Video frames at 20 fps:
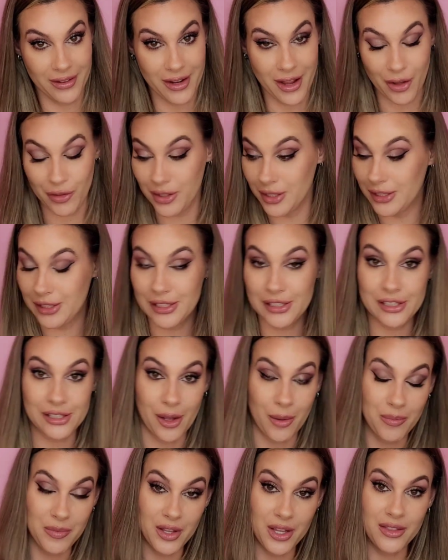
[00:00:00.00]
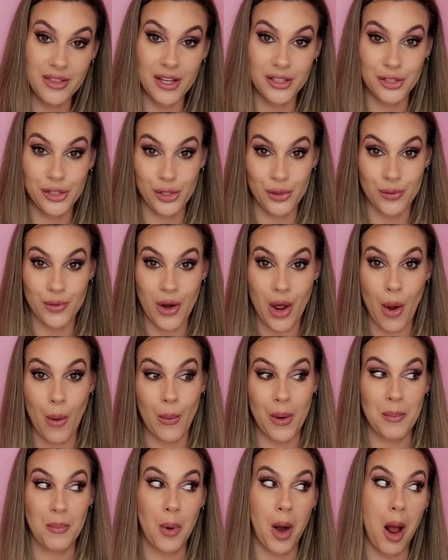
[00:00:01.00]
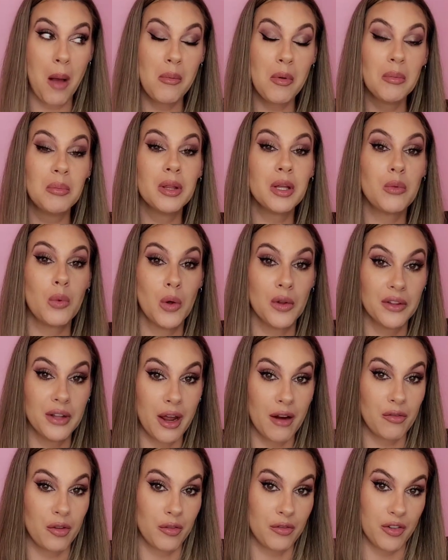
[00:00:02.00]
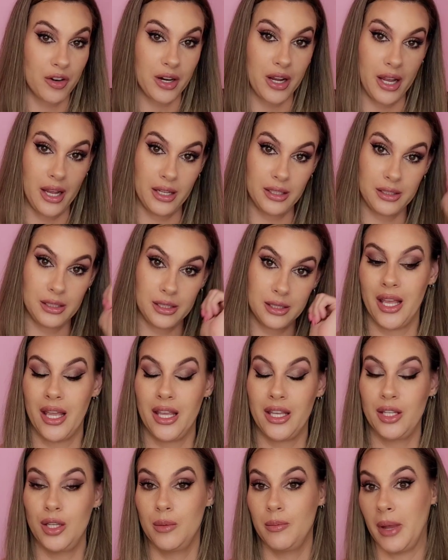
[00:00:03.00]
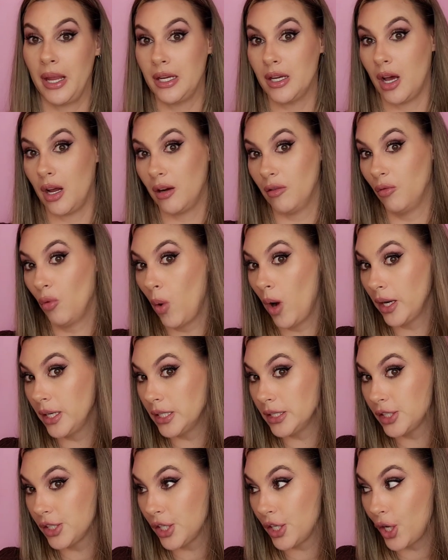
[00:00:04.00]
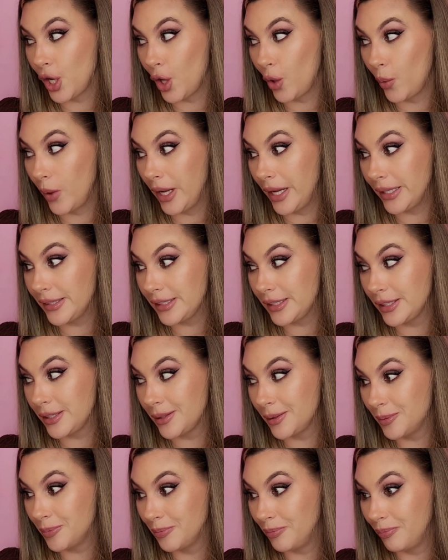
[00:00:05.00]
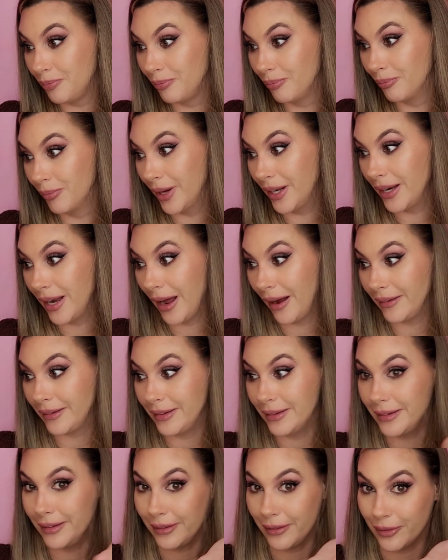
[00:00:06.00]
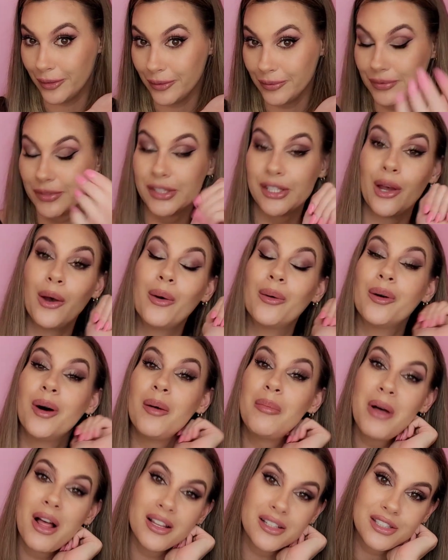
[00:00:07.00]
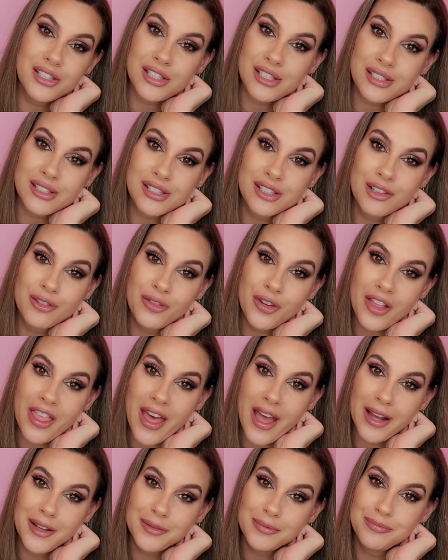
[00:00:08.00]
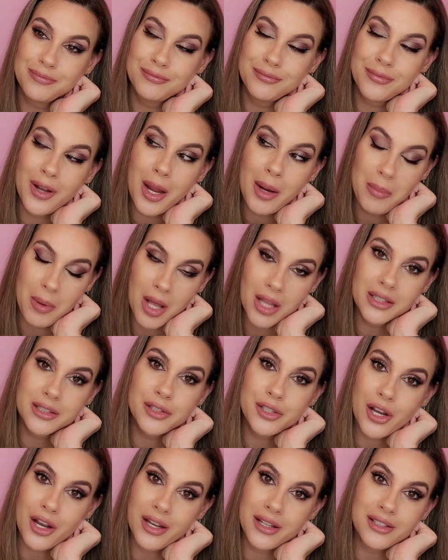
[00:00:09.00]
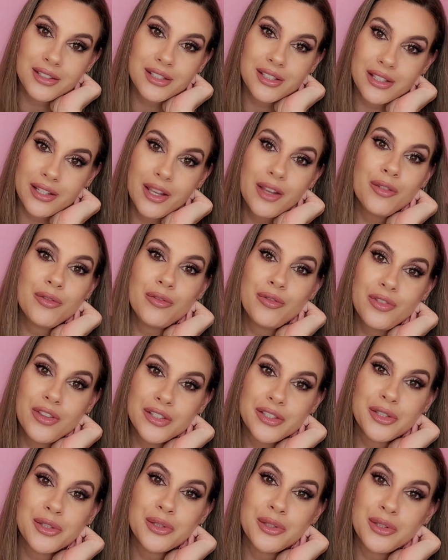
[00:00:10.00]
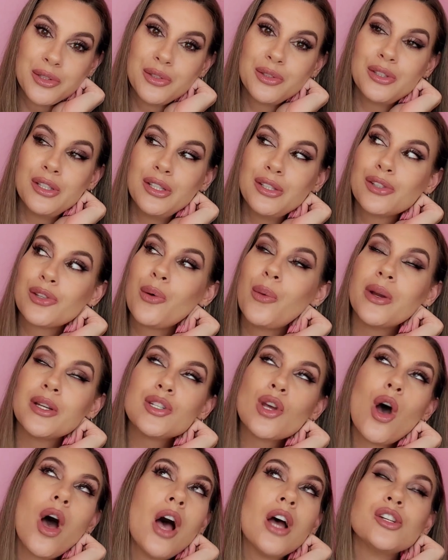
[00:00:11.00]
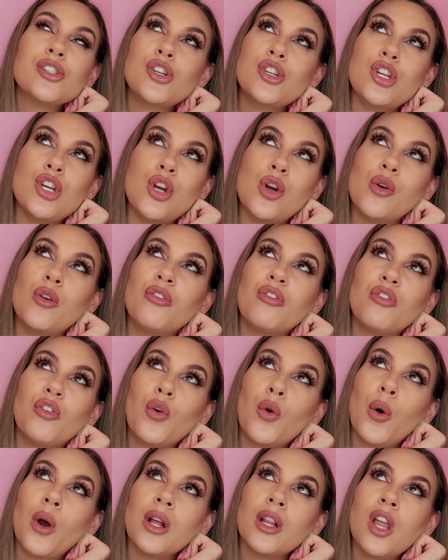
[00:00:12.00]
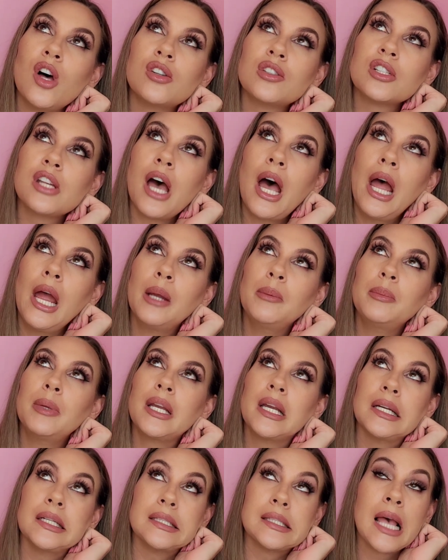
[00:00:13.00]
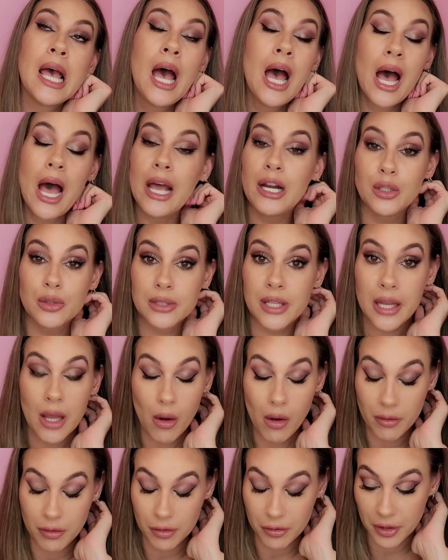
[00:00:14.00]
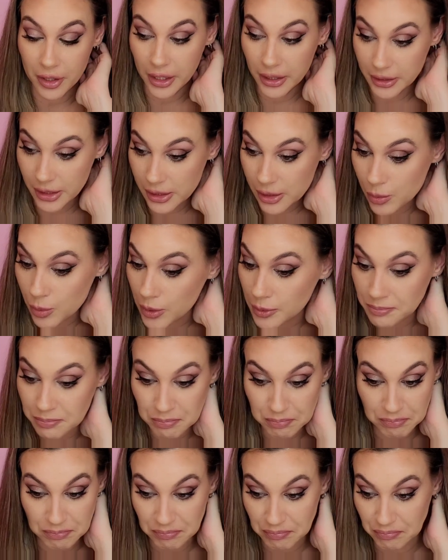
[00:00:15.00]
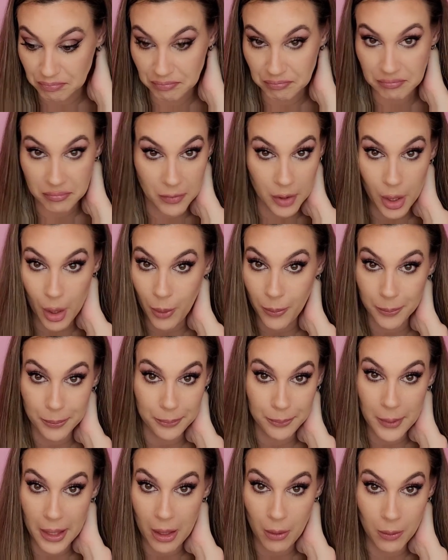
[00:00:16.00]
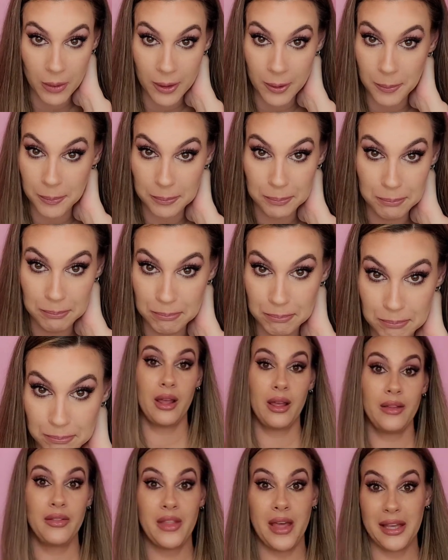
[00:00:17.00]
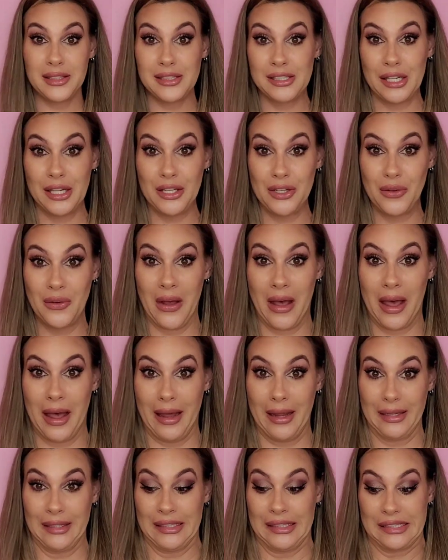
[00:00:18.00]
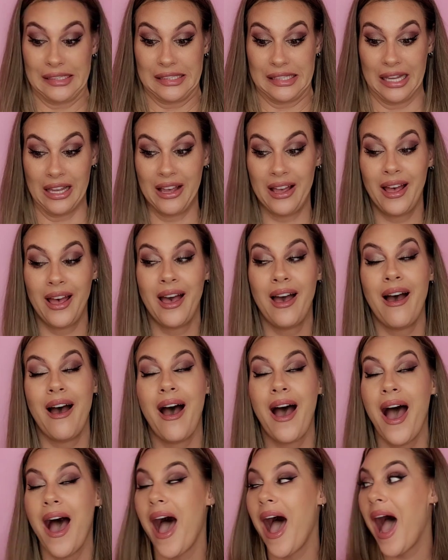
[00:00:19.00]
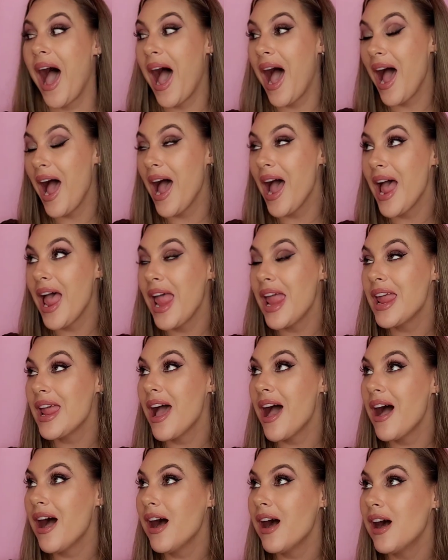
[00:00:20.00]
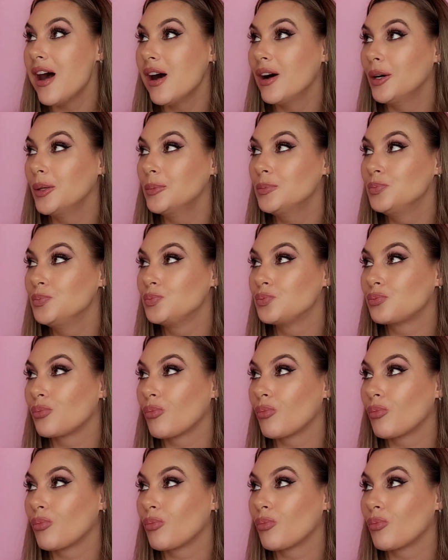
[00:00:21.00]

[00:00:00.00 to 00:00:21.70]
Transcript: now this is something that you know and probably will never forget. You may not have wanted to know it, but now you do. So apologies for that. I apologize if this is going to haunt you for a long time, because I don't think I'll ever forget this one. Nope, I won't. And that's it, you guys. I